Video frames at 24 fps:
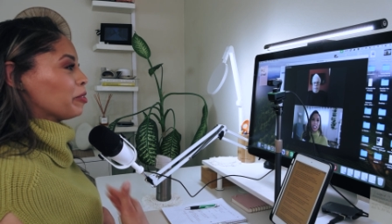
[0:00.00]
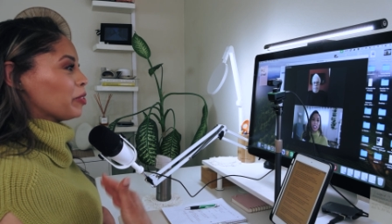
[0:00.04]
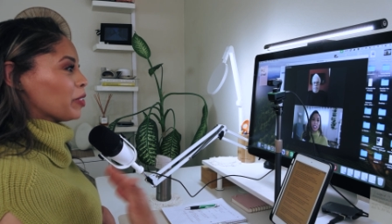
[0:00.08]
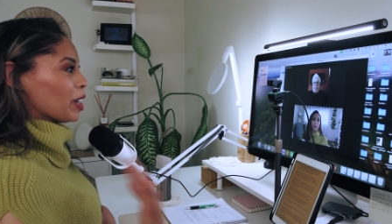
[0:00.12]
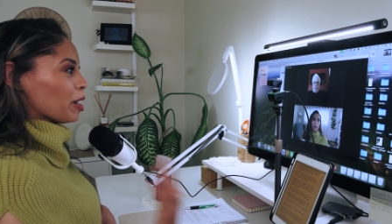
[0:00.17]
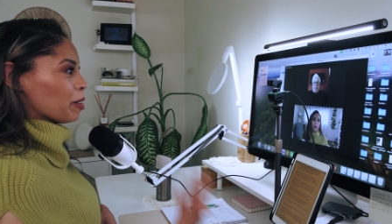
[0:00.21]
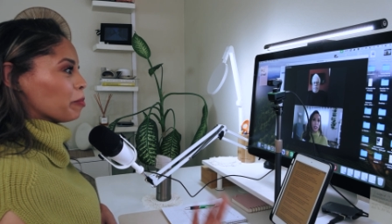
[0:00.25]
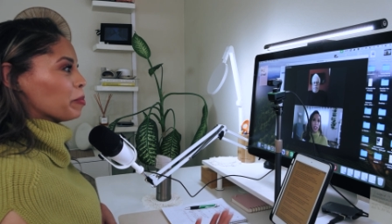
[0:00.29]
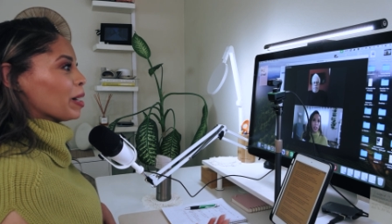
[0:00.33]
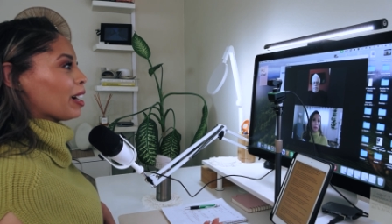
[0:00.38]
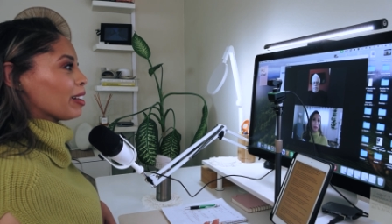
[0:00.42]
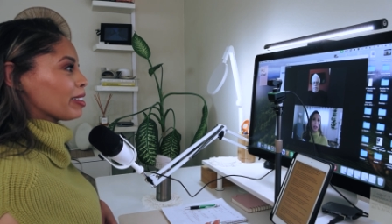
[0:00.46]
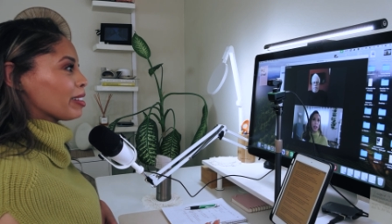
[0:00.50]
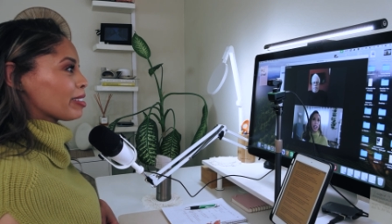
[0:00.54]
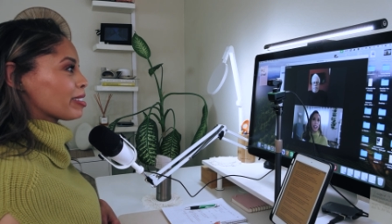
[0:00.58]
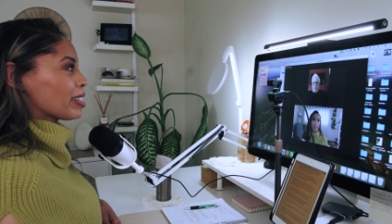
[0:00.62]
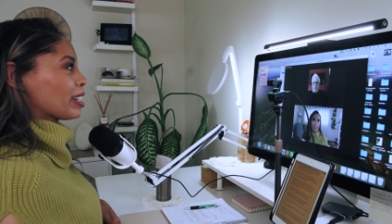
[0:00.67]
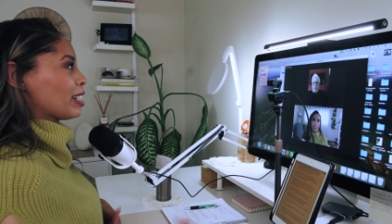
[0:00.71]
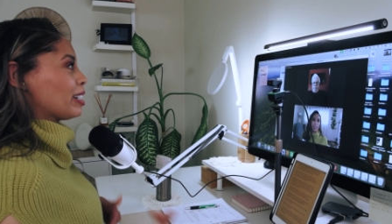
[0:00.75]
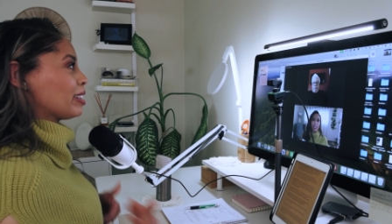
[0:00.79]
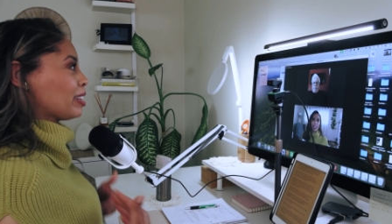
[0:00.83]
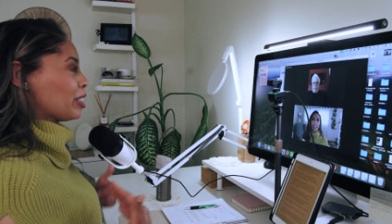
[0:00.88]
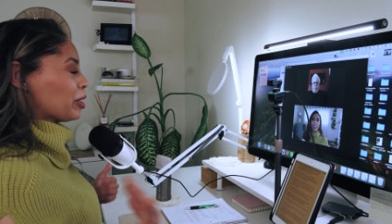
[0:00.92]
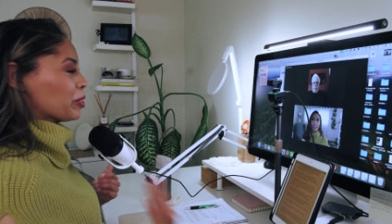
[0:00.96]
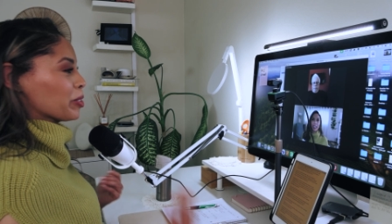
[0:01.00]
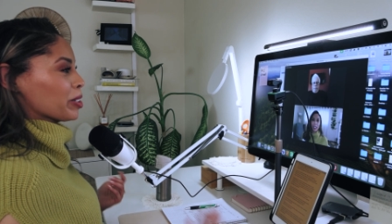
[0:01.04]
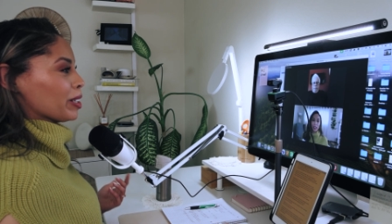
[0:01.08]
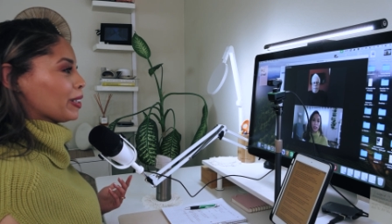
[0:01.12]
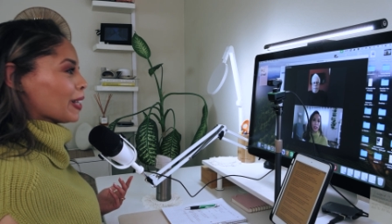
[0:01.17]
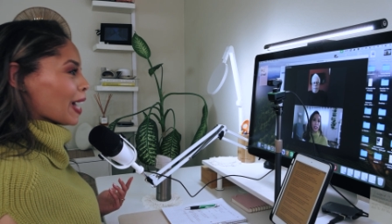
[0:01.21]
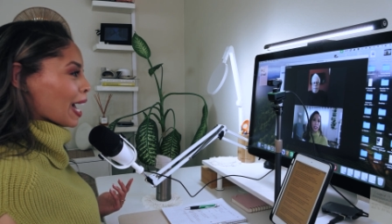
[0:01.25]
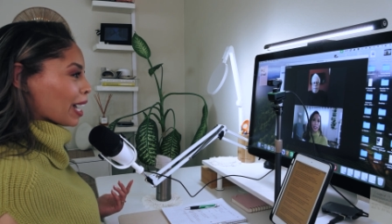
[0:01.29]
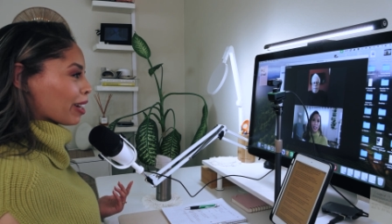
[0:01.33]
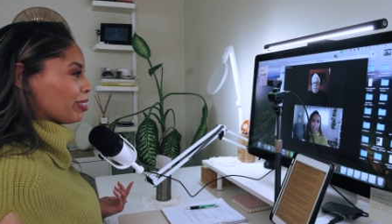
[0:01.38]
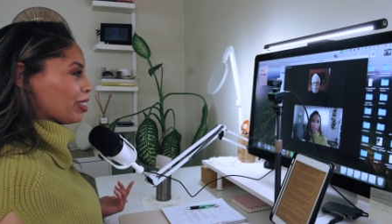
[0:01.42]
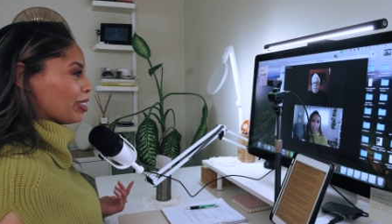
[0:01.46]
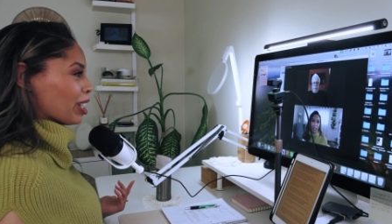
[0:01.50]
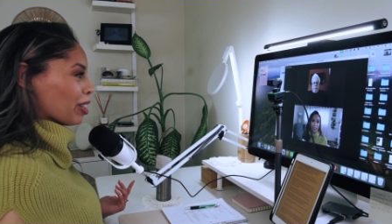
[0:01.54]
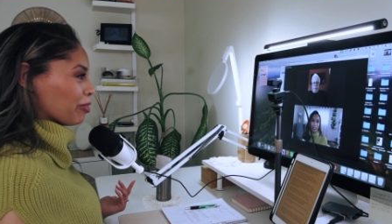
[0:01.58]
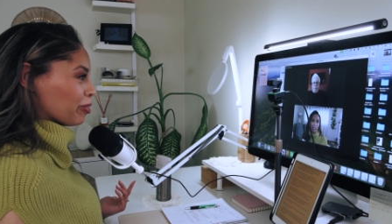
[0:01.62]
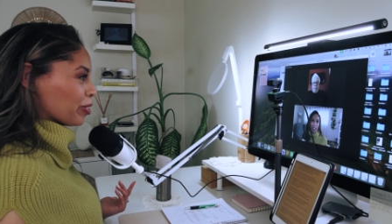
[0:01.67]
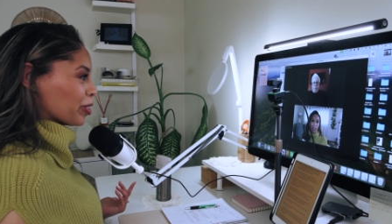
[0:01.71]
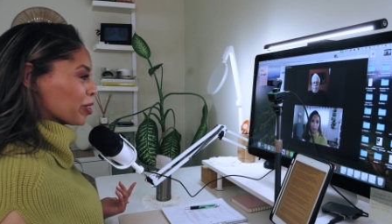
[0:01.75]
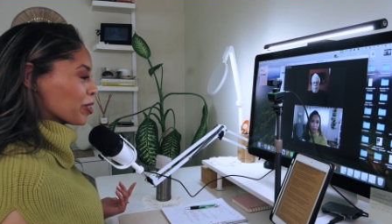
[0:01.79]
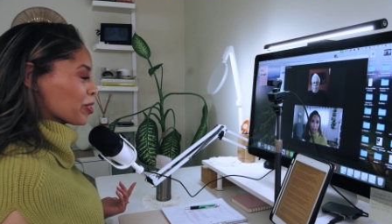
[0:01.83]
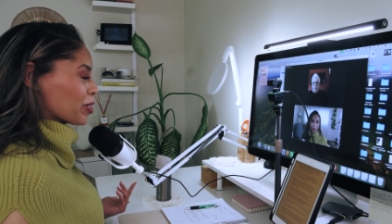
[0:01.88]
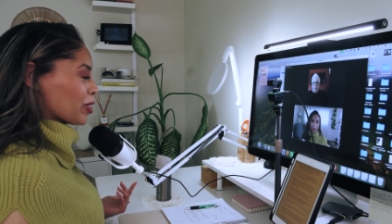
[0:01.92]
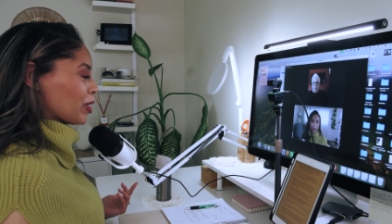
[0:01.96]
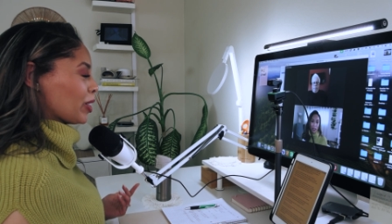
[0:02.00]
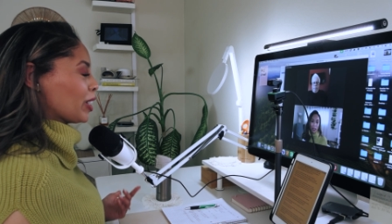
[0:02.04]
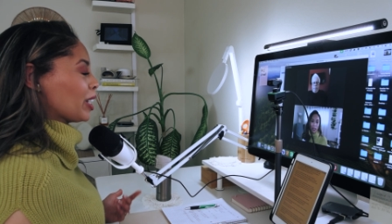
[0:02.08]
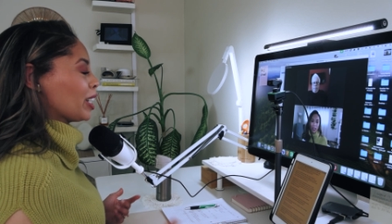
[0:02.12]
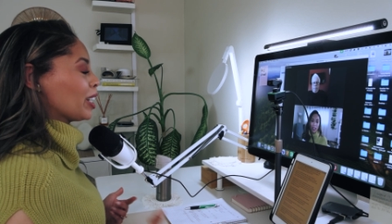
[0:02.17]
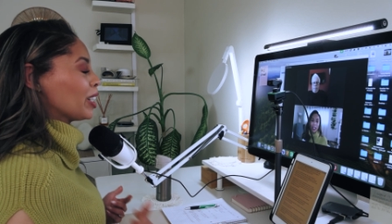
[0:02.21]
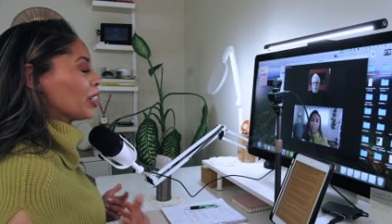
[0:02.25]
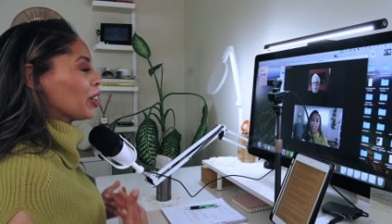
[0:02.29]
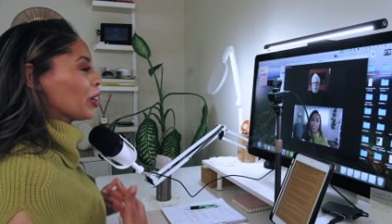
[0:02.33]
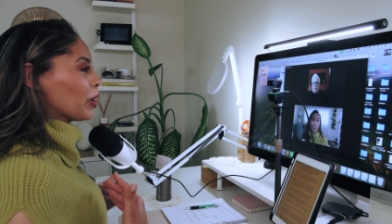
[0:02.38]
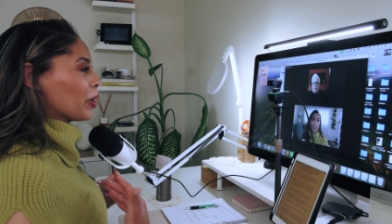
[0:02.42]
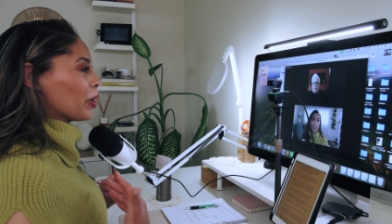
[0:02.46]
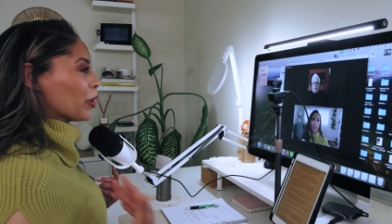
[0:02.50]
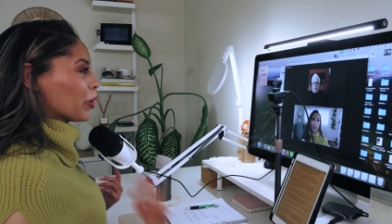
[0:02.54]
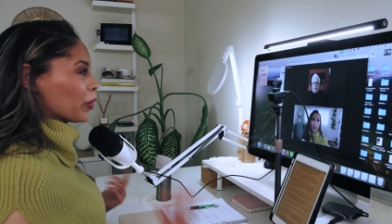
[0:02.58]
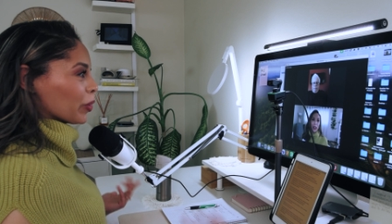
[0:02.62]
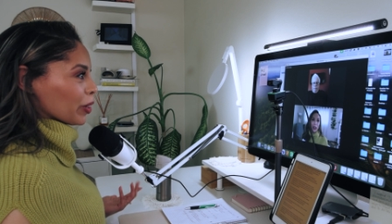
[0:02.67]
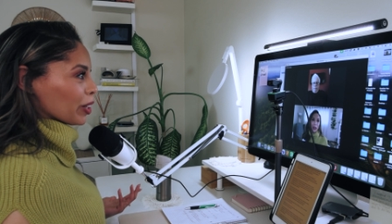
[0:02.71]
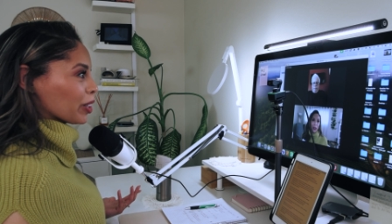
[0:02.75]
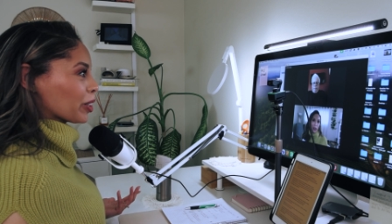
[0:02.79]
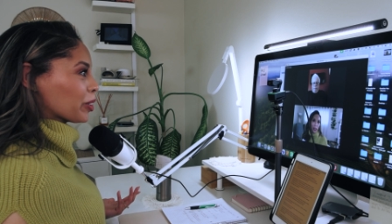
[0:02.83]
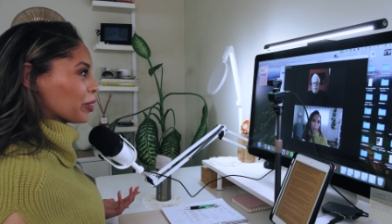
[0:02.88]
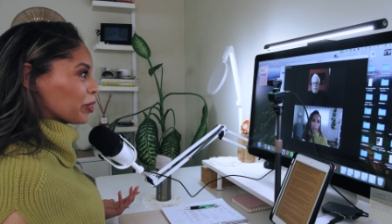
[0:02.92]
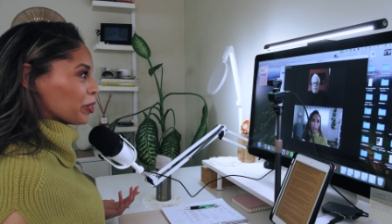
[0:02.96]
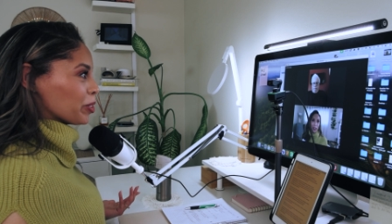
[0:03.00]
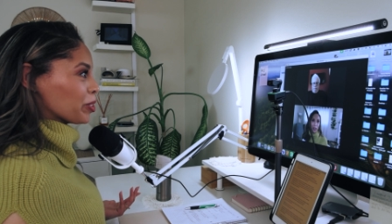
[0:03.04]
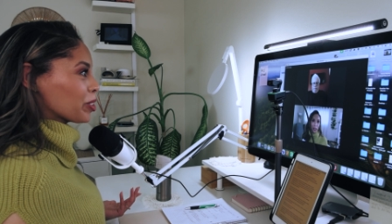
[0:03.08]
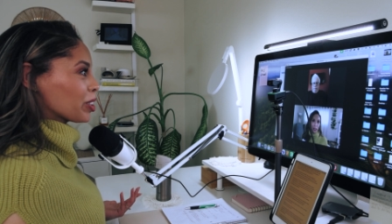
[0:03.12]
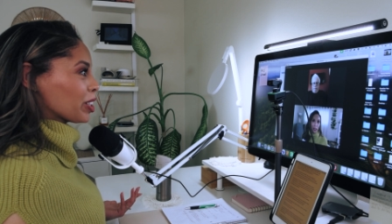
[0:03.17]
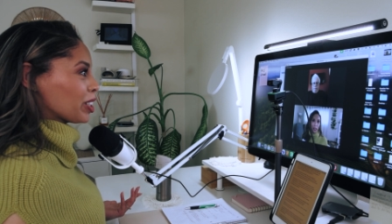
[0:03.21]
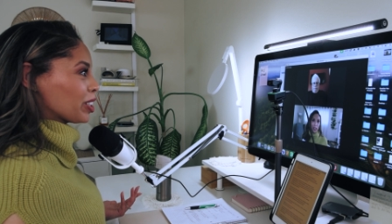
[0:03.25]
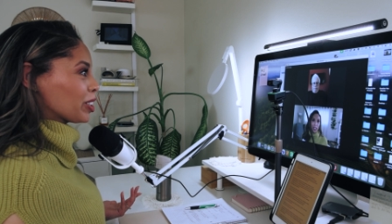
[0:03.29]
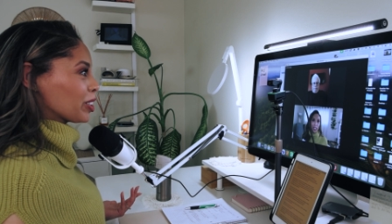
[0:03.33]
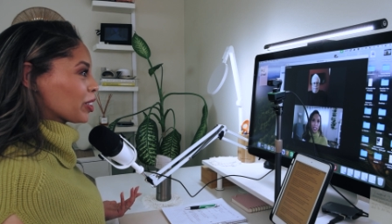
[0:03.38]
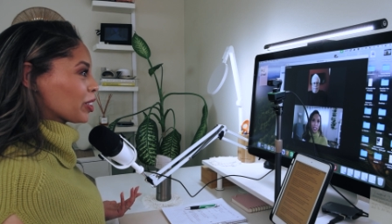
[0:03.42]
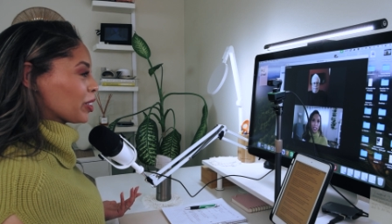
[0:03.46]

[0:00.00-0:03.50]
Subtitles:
about saying that there's a lack of diversity or inclusion,